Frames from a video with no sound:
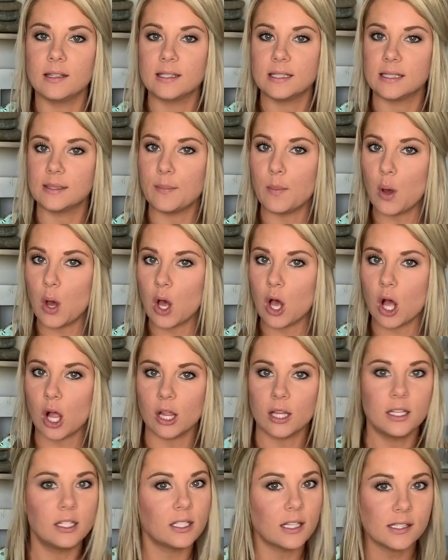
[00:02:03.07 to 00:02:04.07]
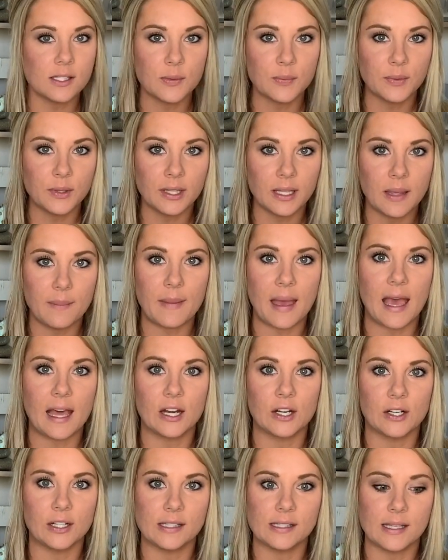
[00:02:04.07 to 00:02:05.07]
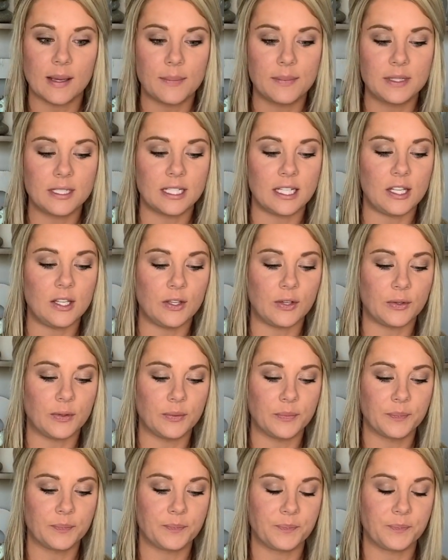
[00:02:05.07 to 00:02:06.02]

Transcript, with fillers: small. Doesn't really matter, it's up to you.